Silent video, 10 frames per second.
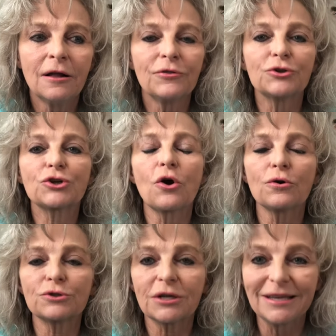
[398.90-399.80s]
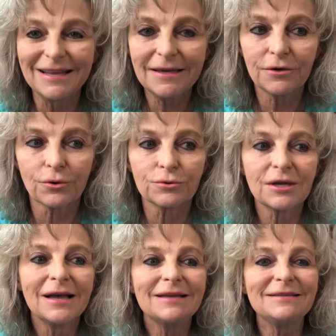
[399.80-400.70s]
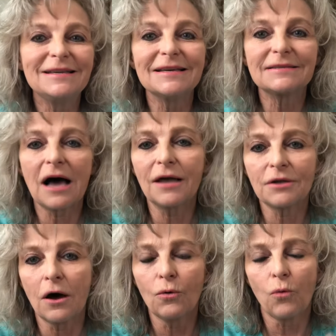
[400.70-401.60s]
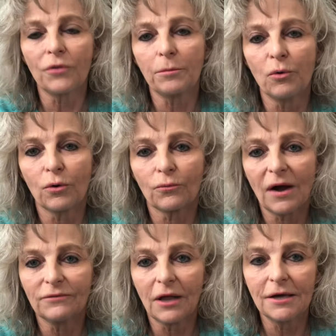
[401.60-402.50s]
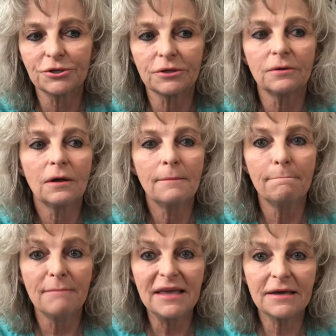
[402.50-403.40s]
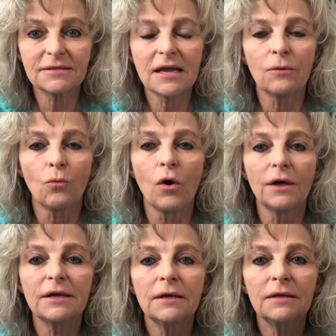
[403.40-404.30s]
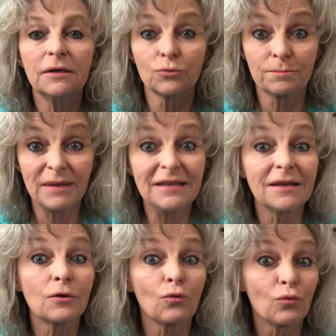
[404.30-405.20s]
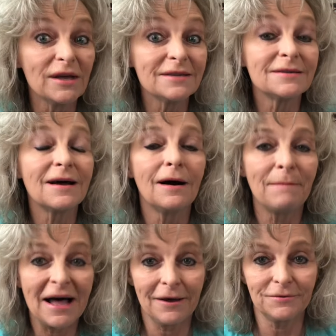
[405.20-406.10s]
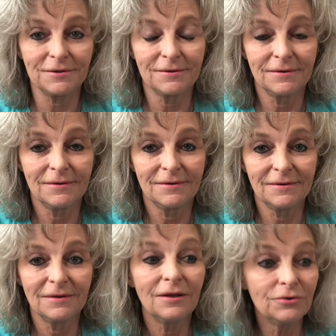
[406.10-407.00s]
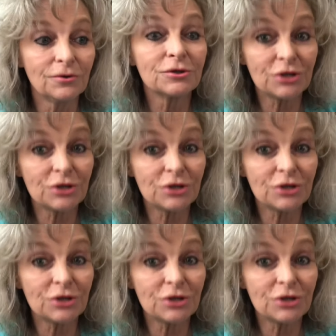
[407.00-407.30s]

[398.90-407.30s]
the church leaders did not know what the book of Revelation meant and what it was being written about. You can